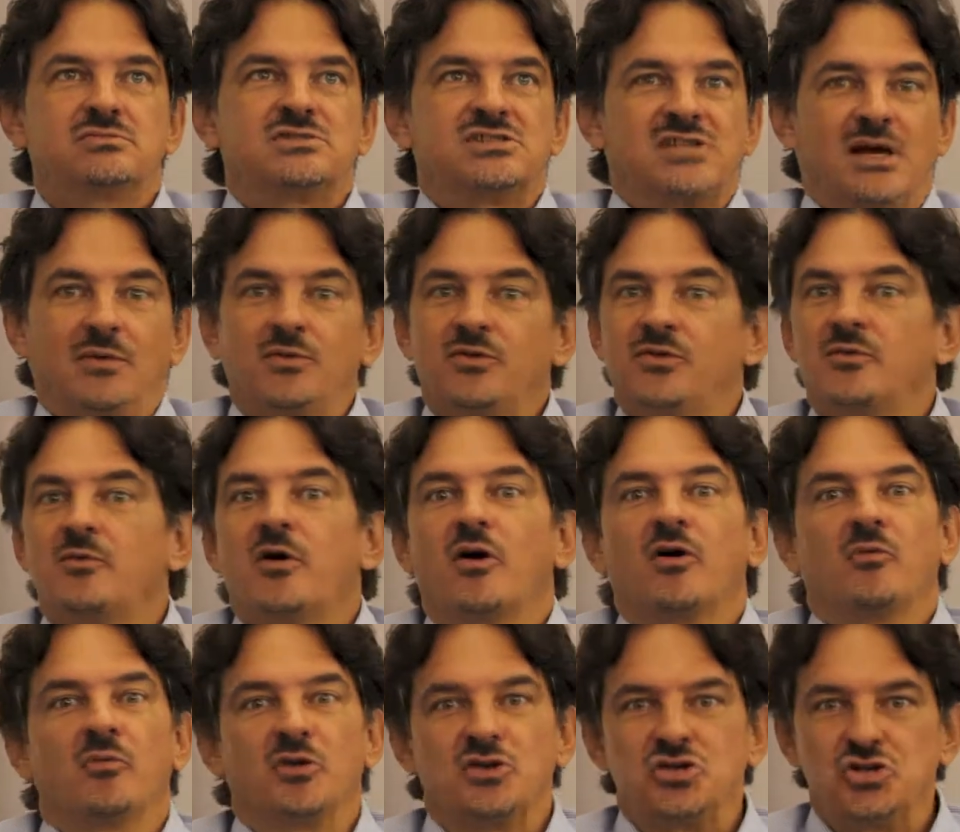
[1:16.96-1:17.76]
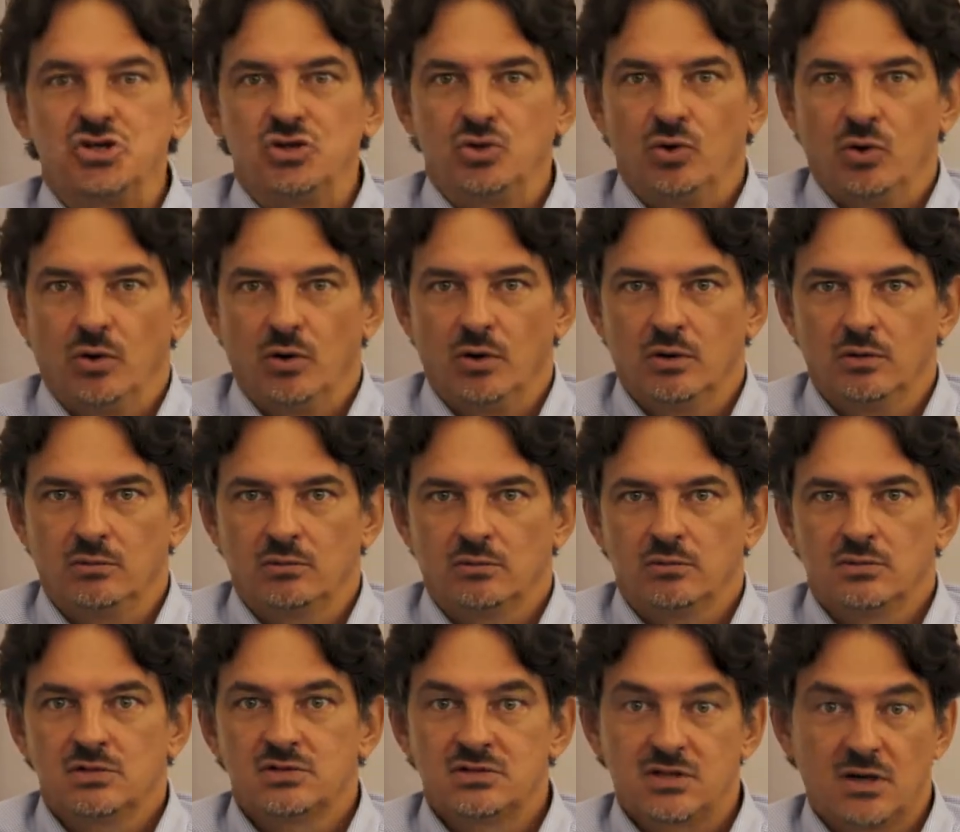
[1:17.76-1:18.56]
some of them are mature,
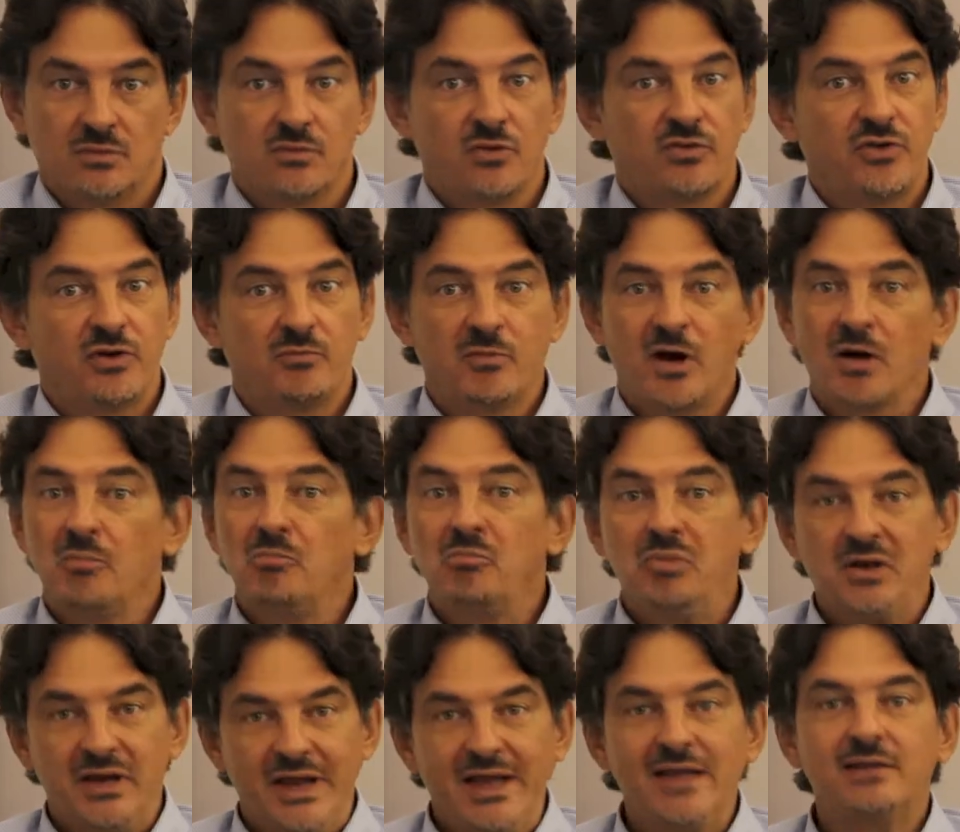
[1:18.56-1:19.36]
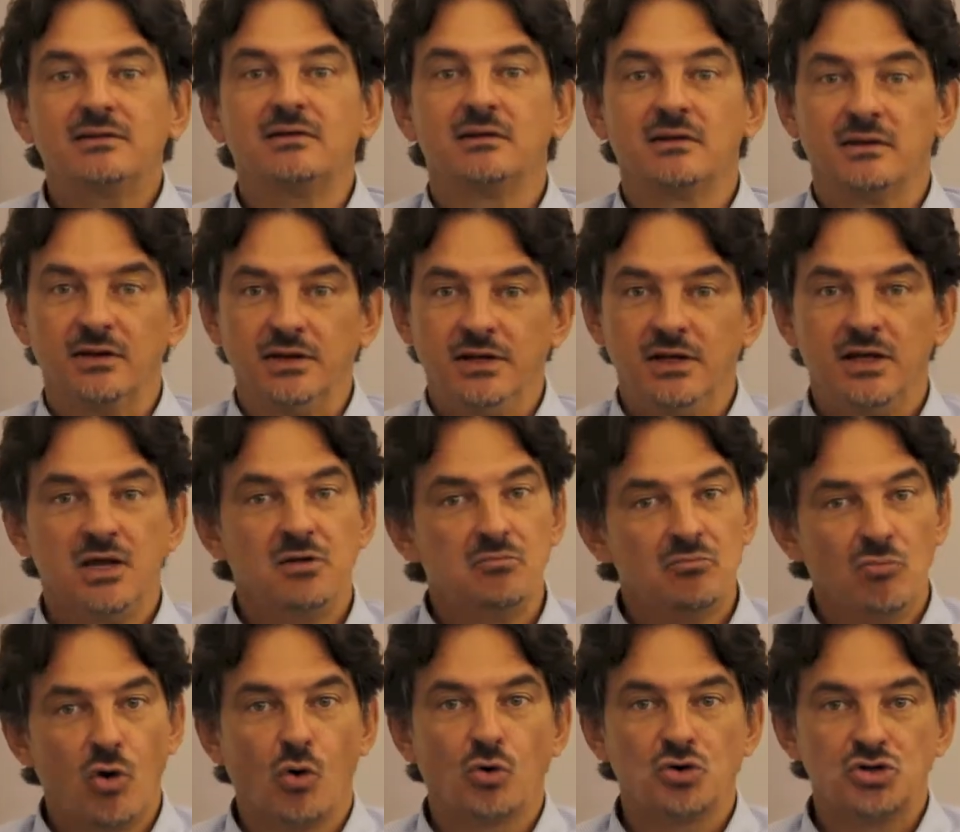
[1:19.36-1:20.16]
some of them are
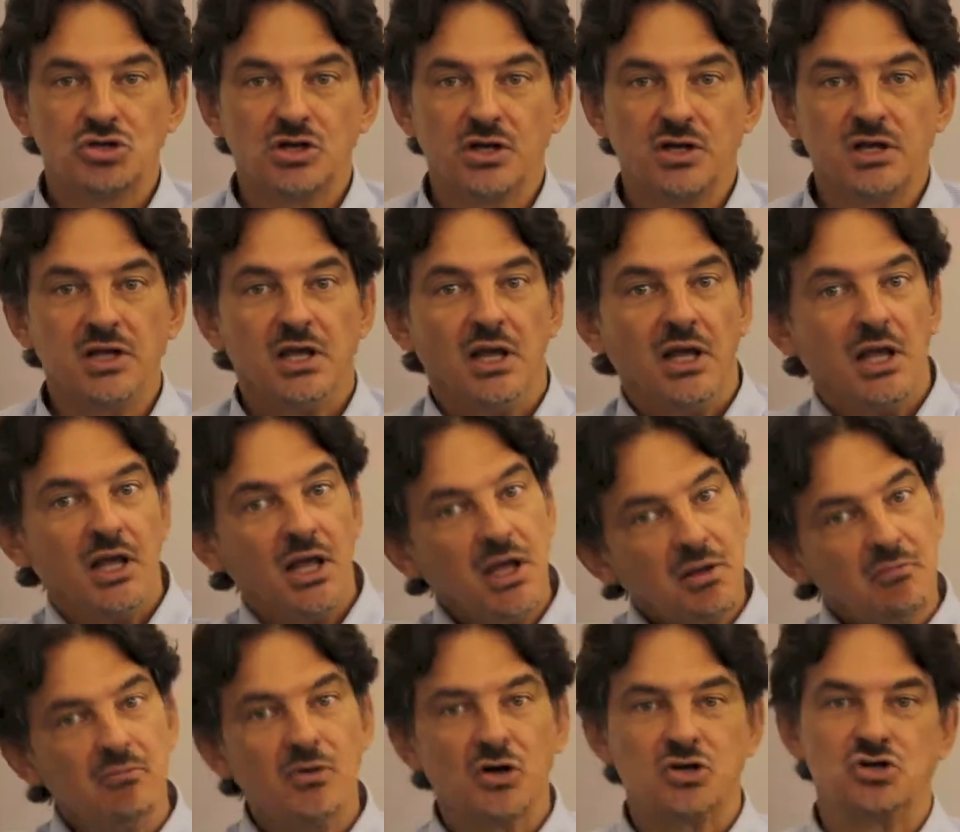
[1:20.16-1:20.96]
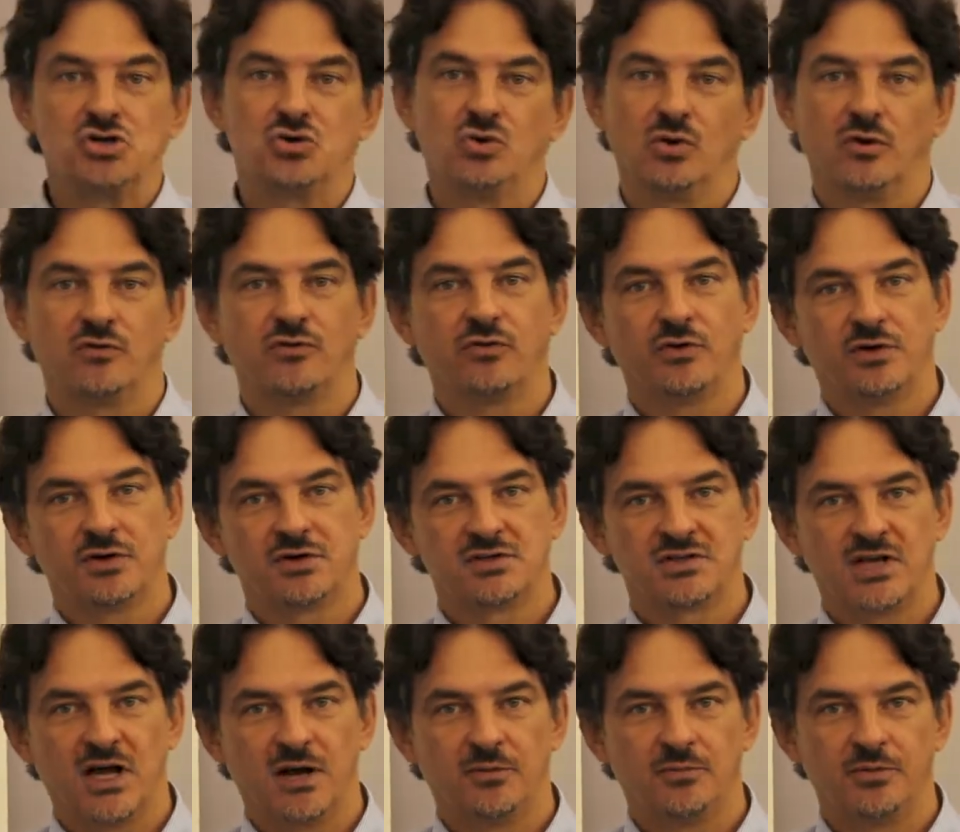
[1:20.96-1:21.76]
blatantly emotionally immature, for
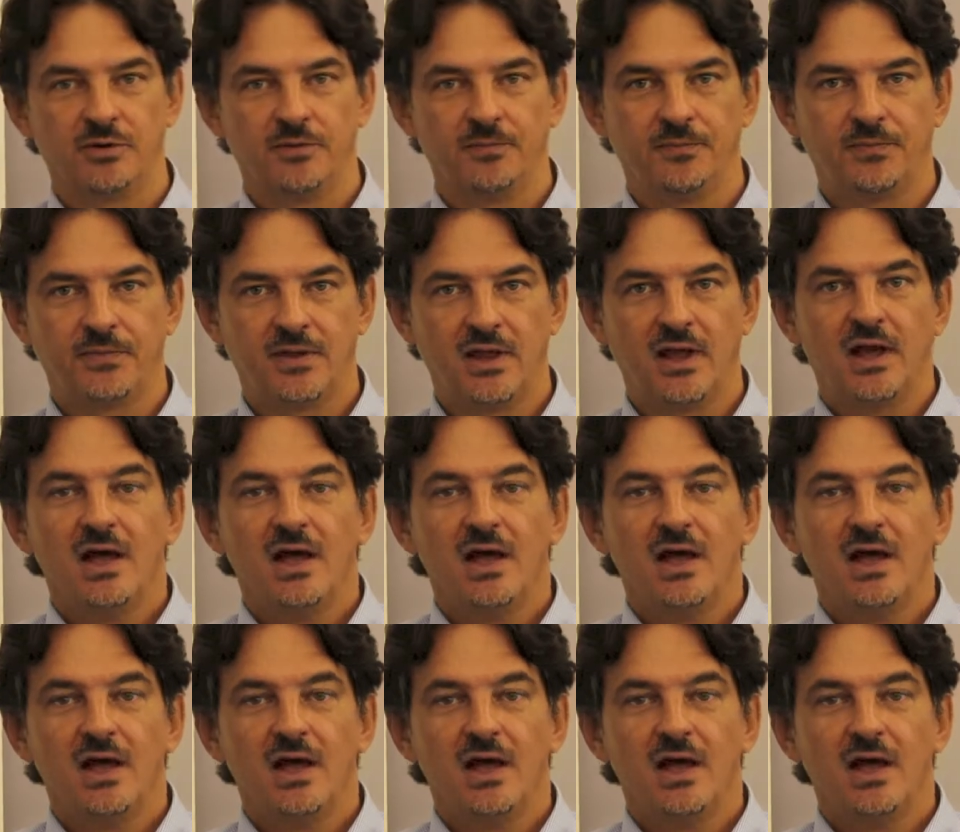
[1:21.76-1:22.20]
example.